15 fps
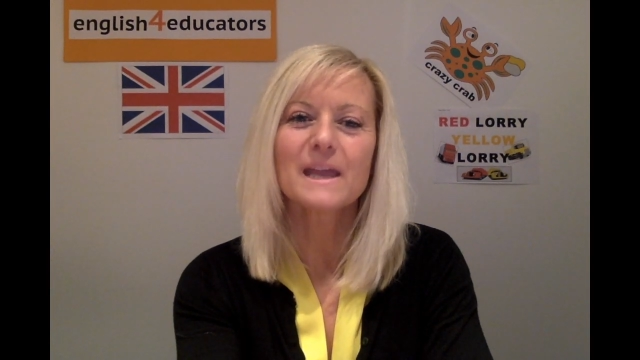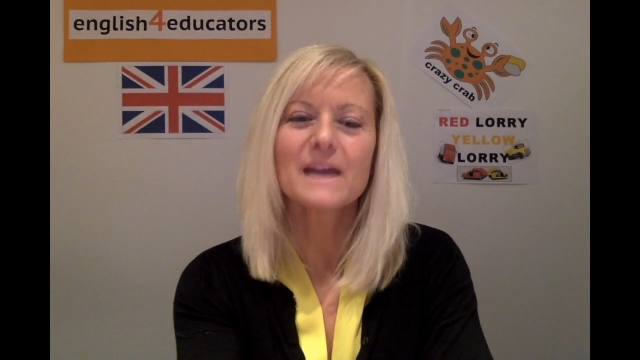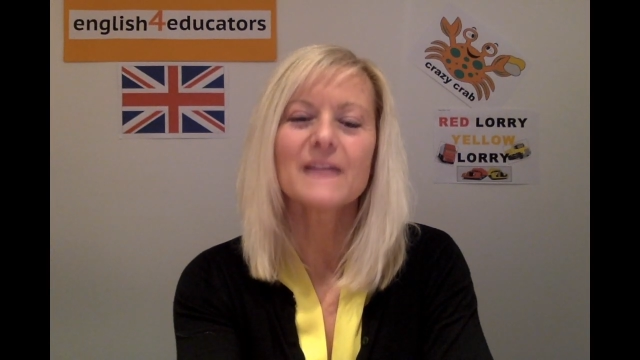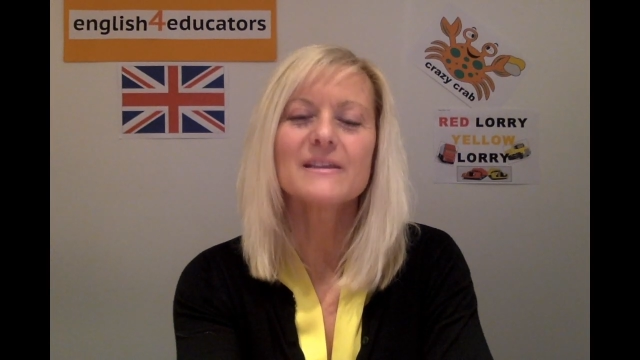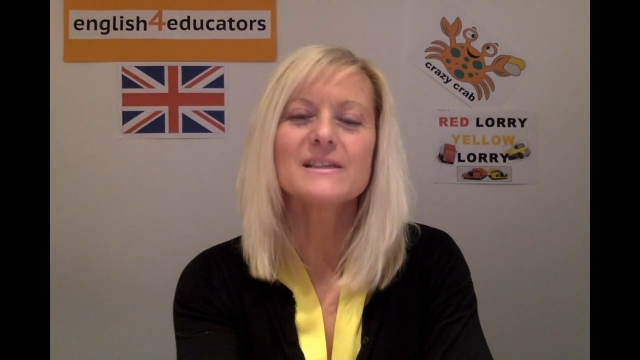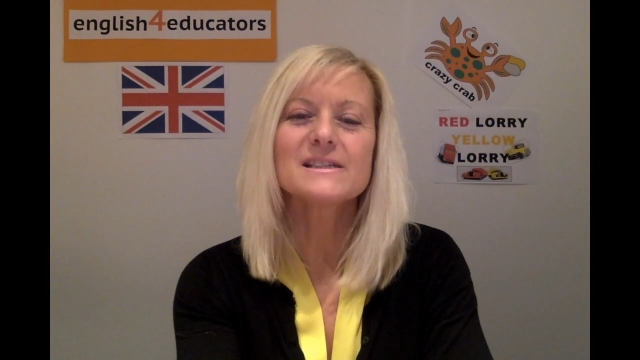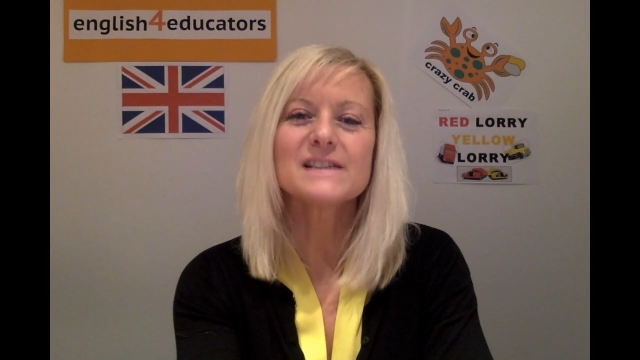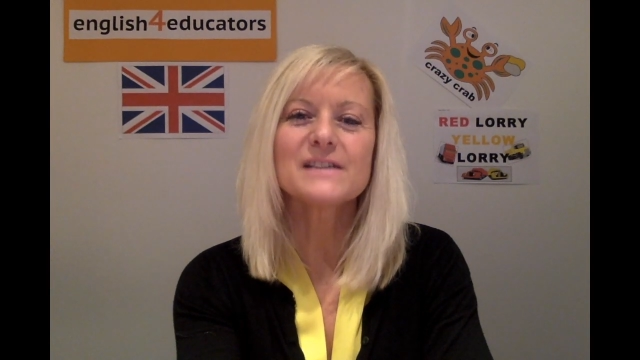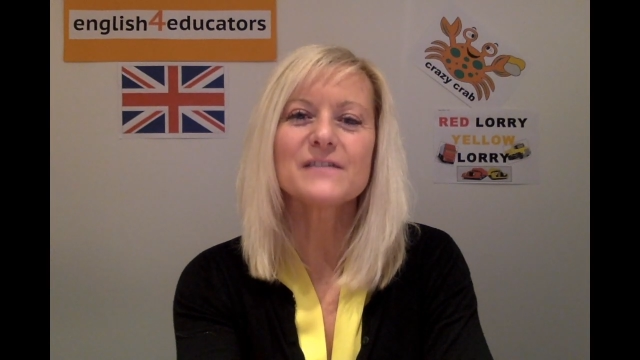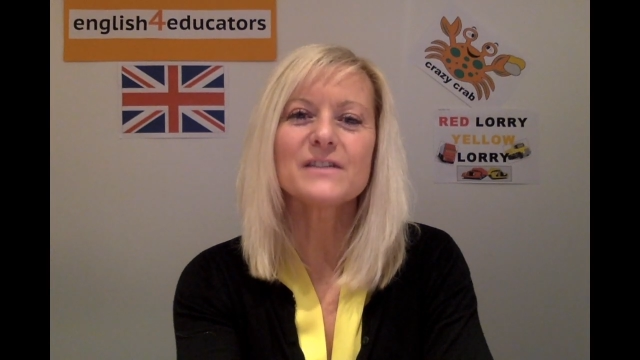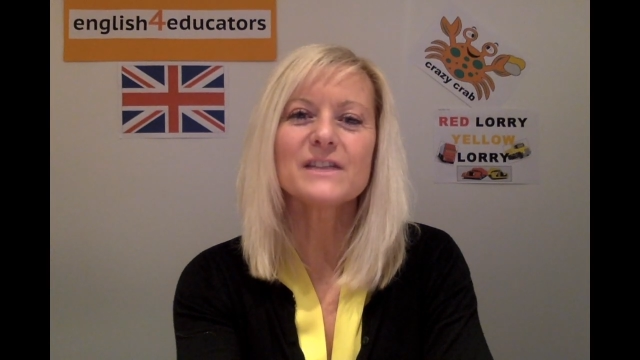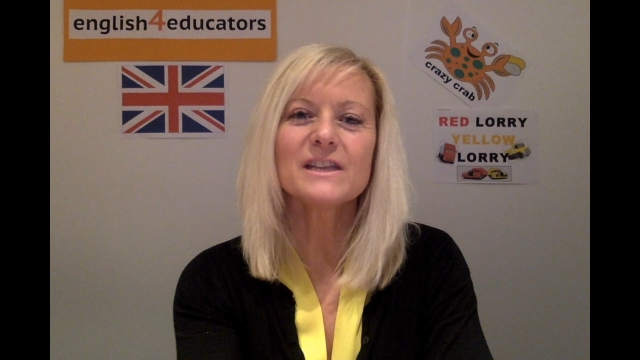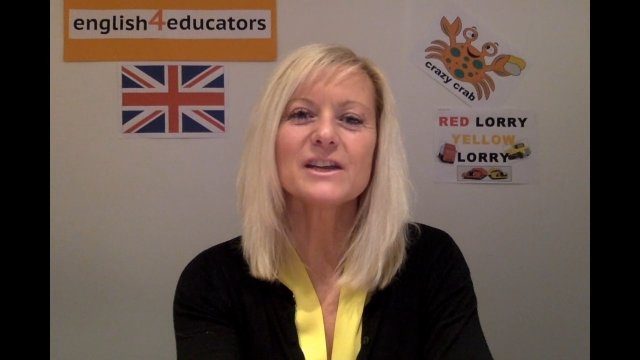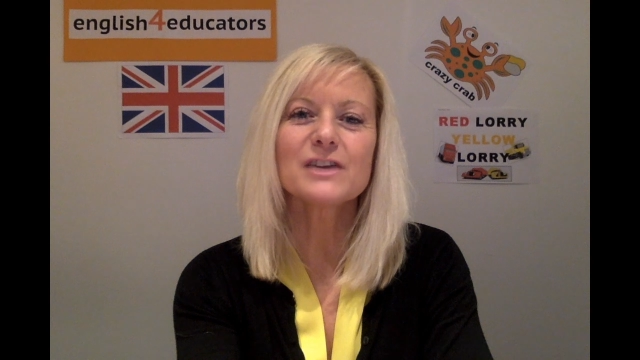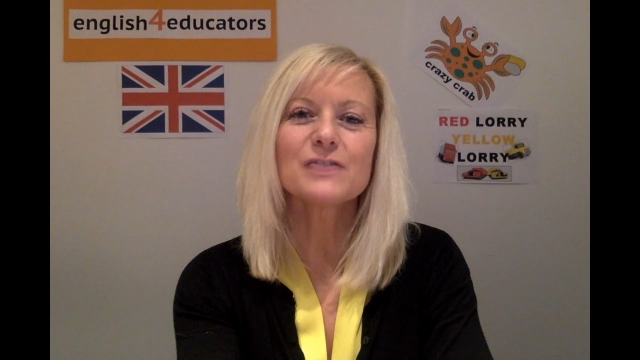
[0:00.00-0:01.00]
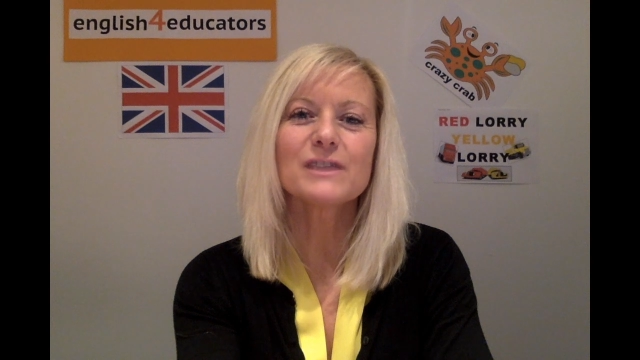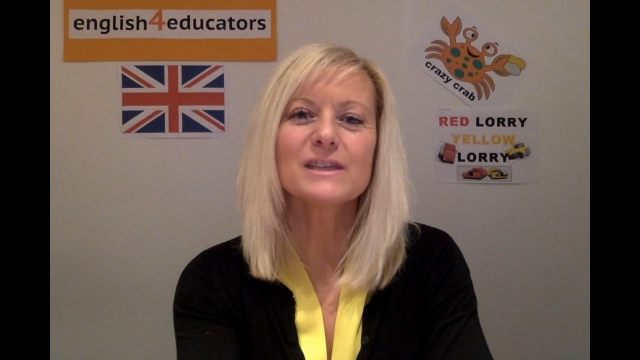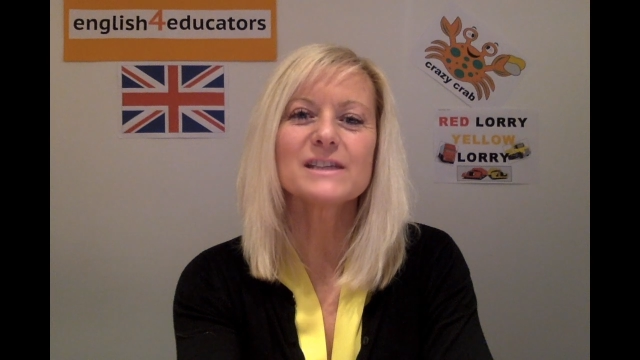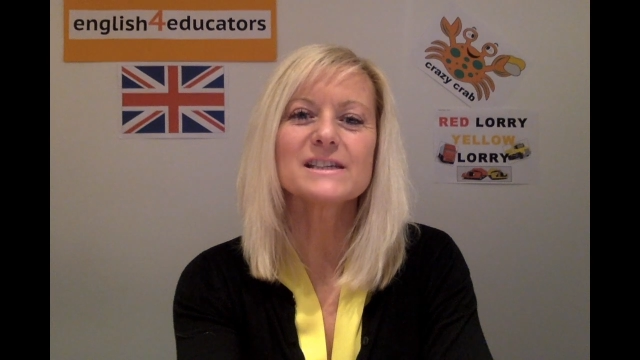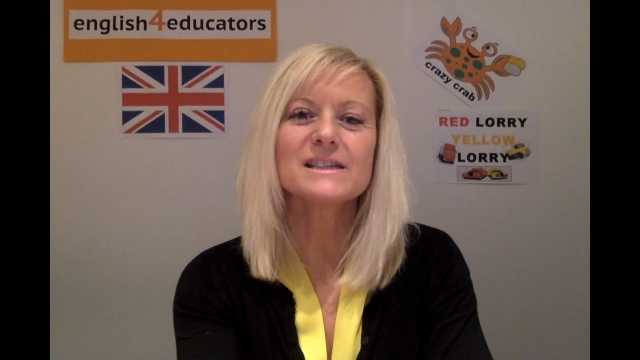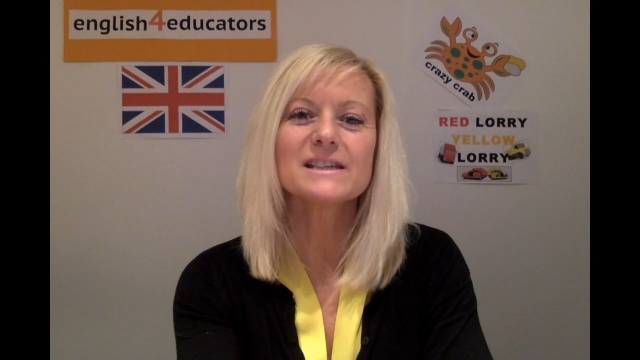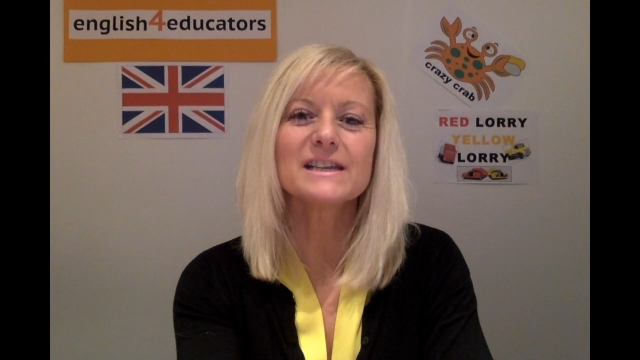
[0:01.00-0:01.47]
There's definitely a
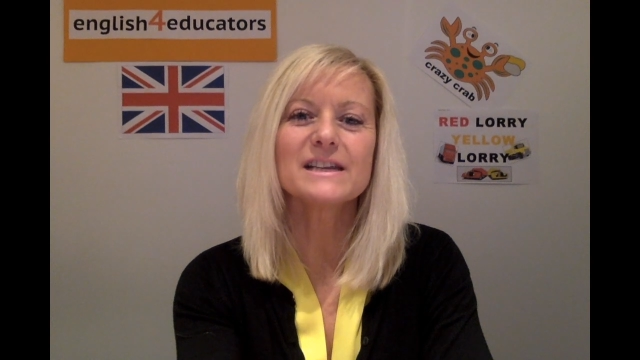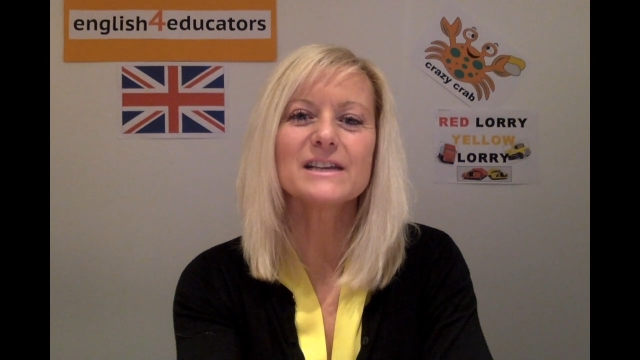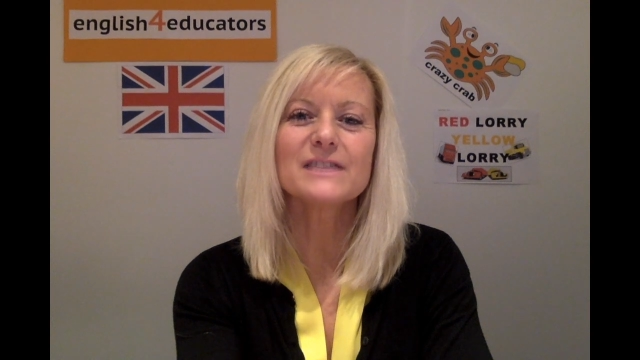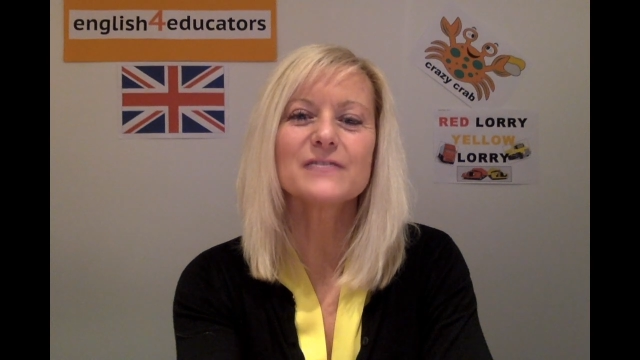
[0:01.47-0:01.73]
greater need